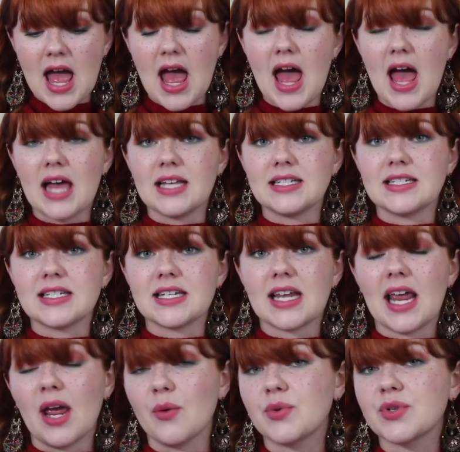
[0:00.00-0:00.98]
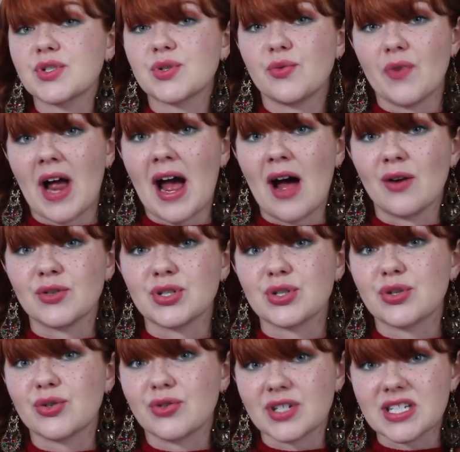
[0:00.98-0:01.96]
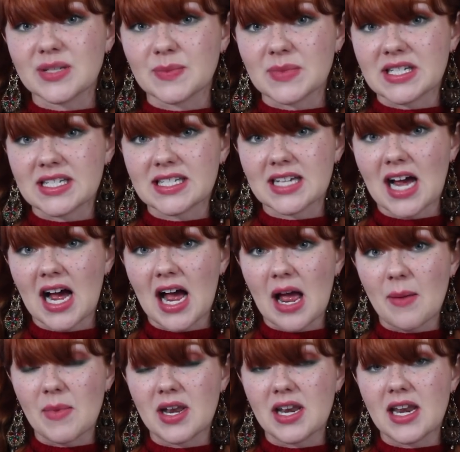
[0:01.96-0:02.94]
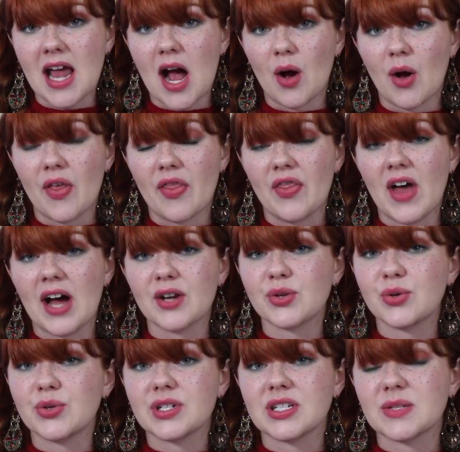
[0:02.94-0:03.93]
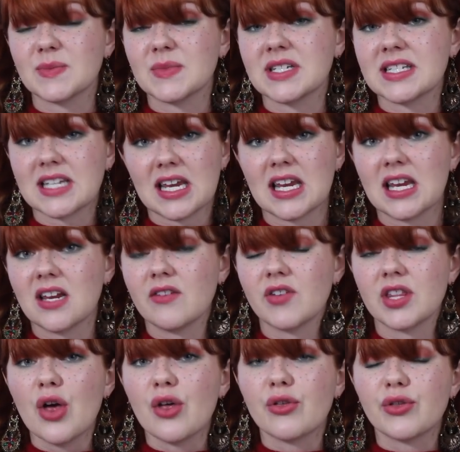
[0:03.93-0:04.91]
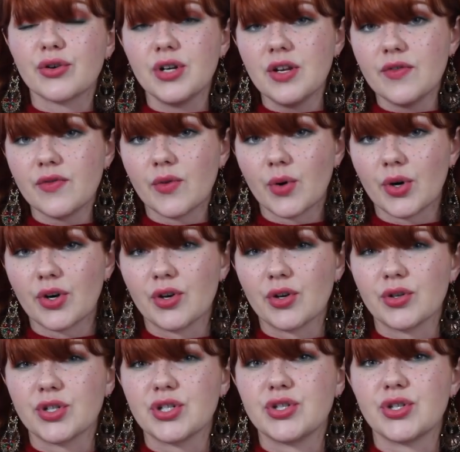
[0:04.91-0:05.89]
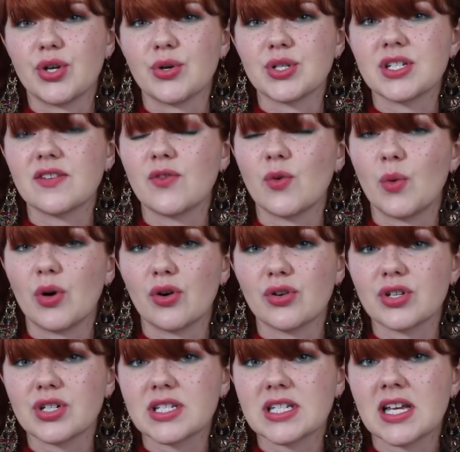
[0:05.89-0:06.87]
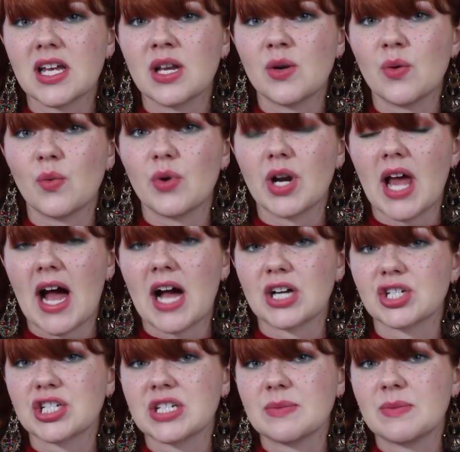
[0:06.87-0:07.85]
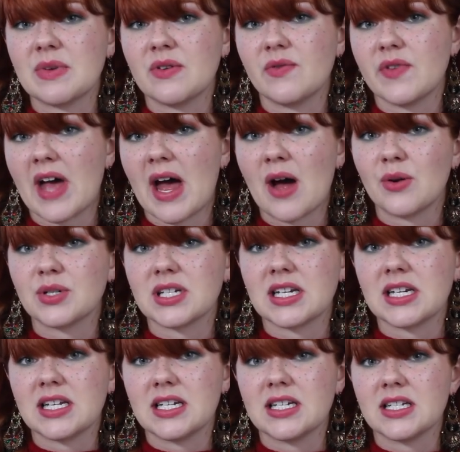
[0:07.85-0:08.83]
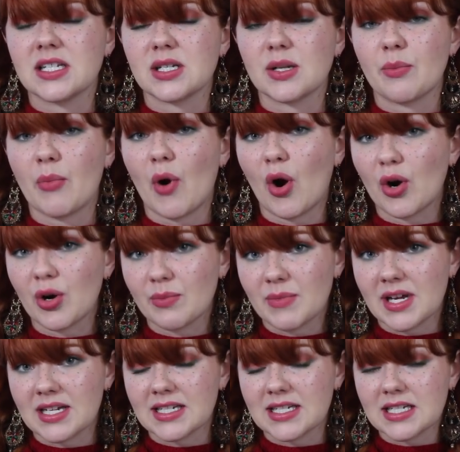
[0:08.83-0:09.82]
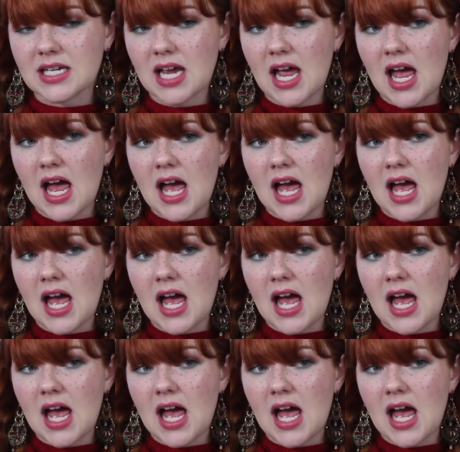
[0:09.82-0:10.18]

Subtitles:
and it was around Christmas time. Now, that Christmas Eve, 34-year-old Joseph Wilkerson would actually be found in his apartment,